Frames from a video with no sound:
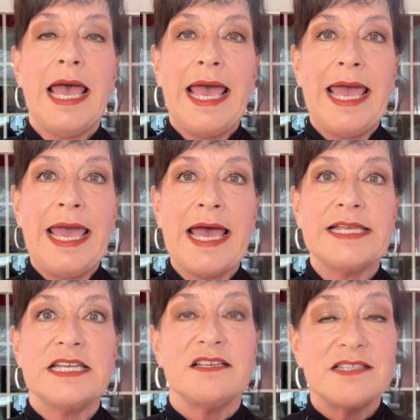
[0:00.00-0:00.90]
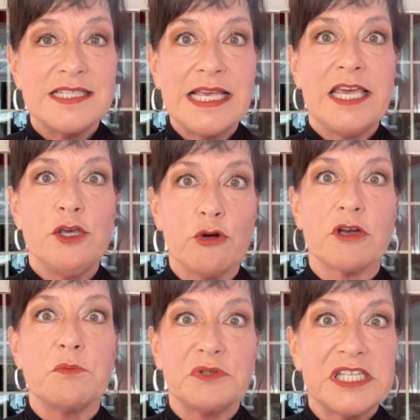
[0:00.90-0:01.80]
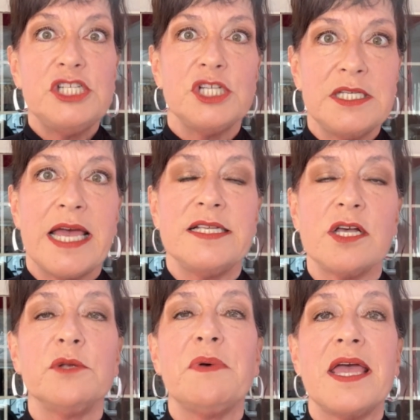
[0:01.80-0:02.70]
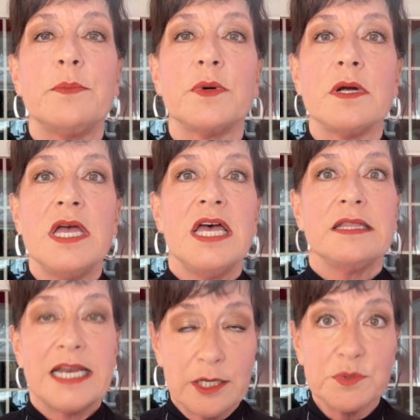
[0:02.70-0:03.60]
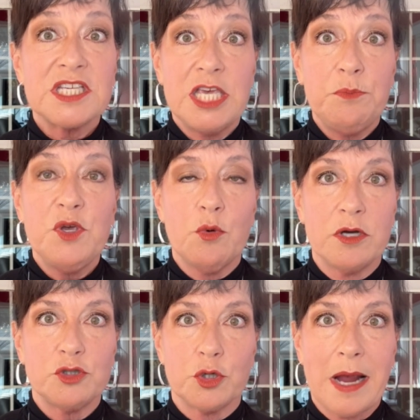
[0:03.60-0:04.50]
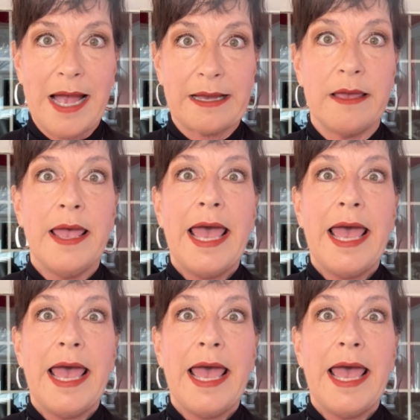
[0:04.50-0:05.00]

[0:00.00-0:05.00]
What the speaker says: and seeing your completion dates on paper that helps keep you on track.